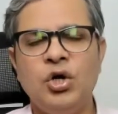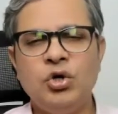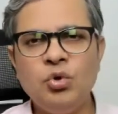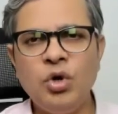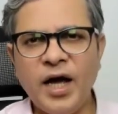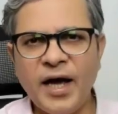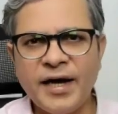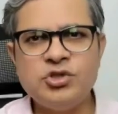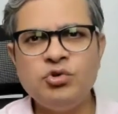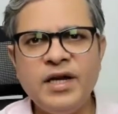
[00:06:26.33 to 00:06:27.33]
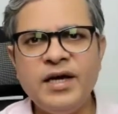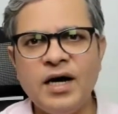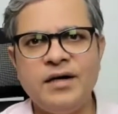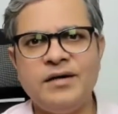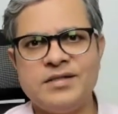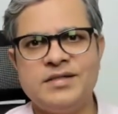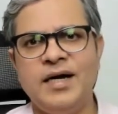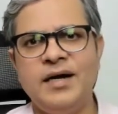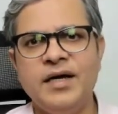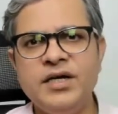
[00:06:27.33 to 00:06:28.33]
to actually
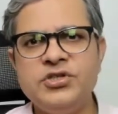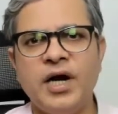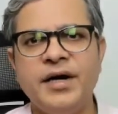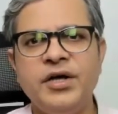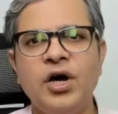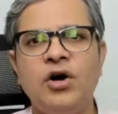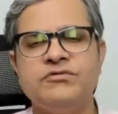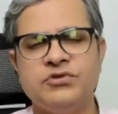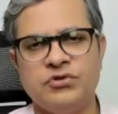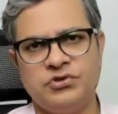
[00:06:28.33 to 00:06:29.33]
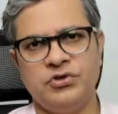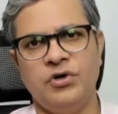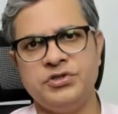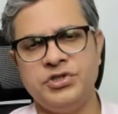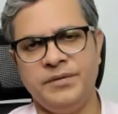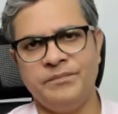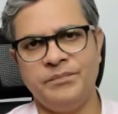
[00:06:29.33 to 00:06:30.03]
understand each idea of sociology.